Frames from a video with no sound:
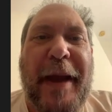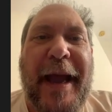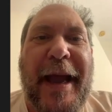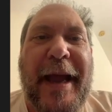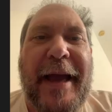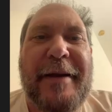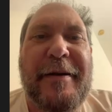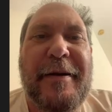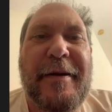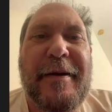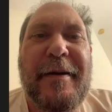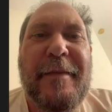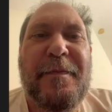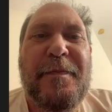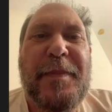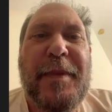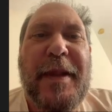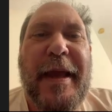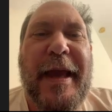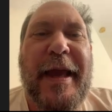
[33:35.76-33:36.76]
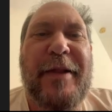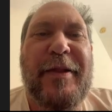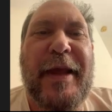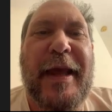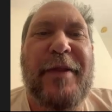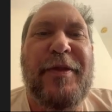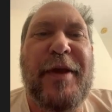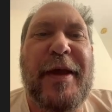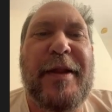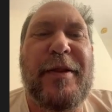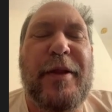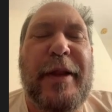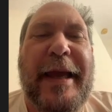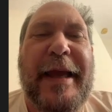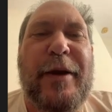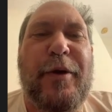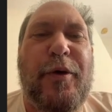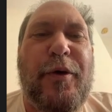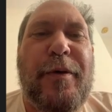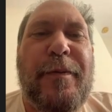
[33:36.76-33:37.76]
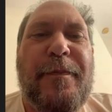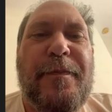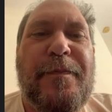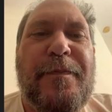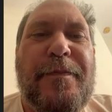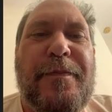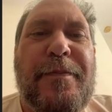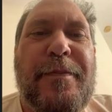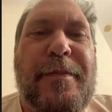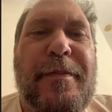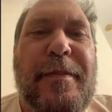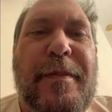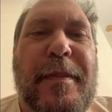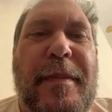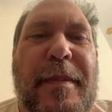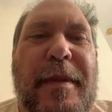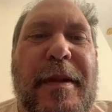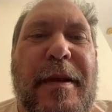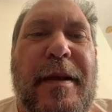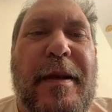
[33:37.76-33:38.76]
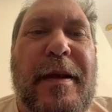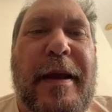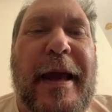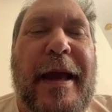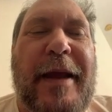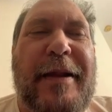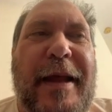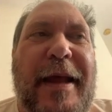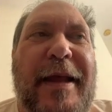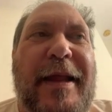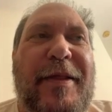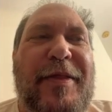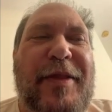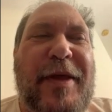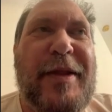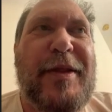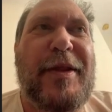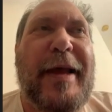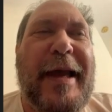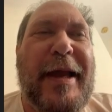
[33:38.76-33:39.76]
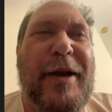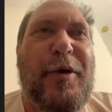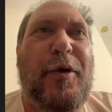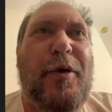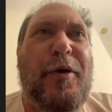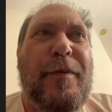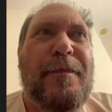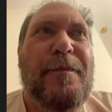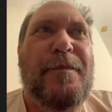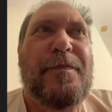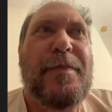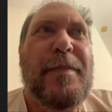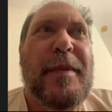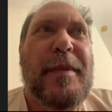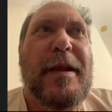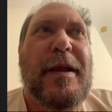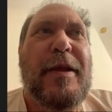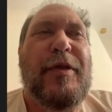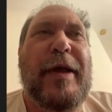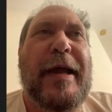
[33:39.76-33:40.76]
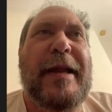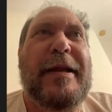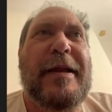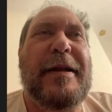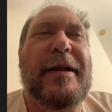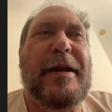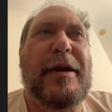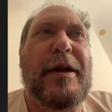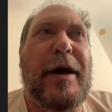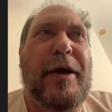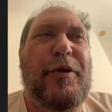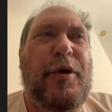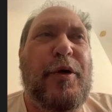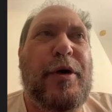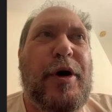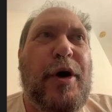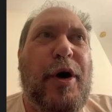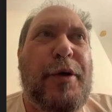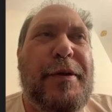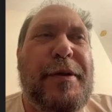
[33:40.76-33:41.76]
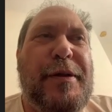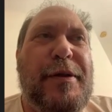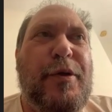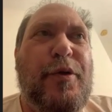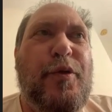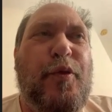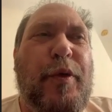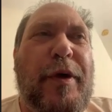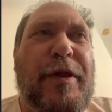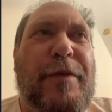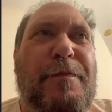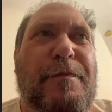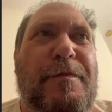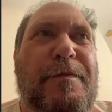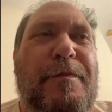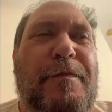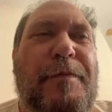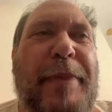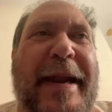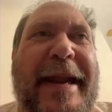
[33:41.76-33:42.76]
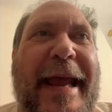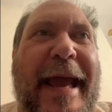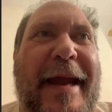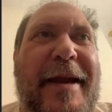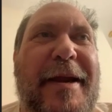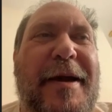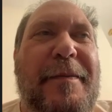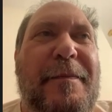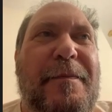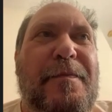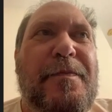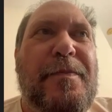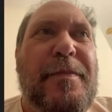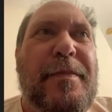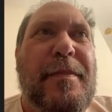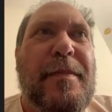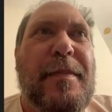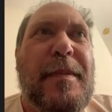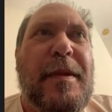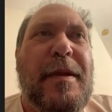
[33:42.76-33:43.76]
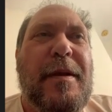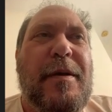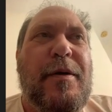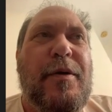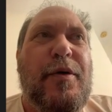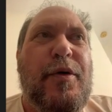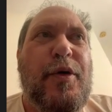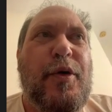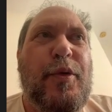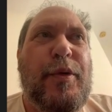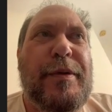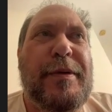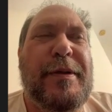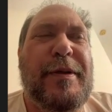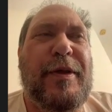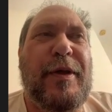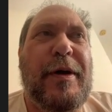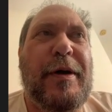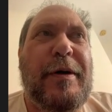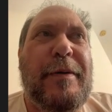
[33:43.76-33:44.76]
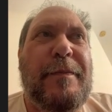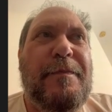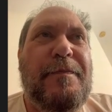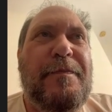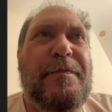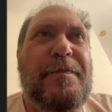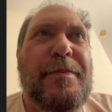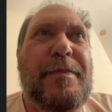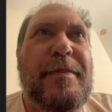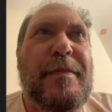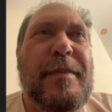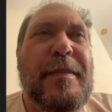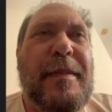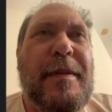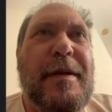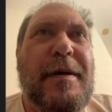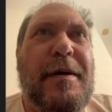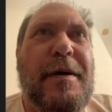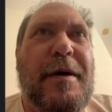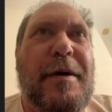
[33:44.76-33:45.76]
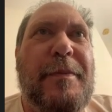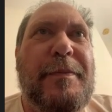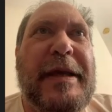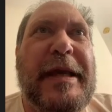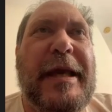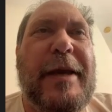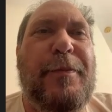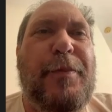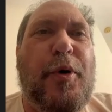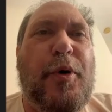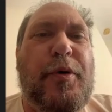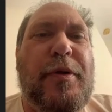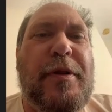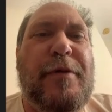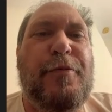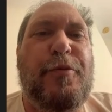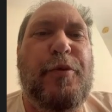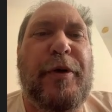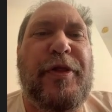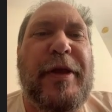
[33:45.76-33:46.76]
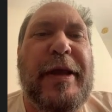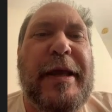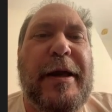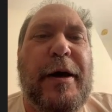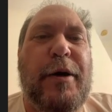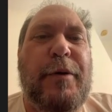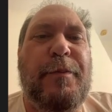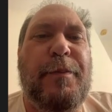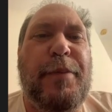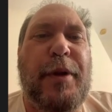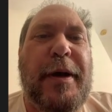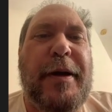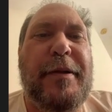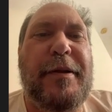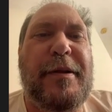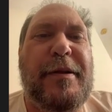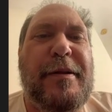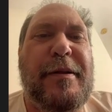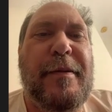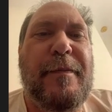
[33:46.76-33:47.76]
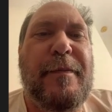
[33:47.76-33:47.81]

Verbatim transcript: bad. I've never and, seen a bad later, Neal Schon. And, and and then later, they did another concert with Banana, who was the um, keyboards with the Youngbloods,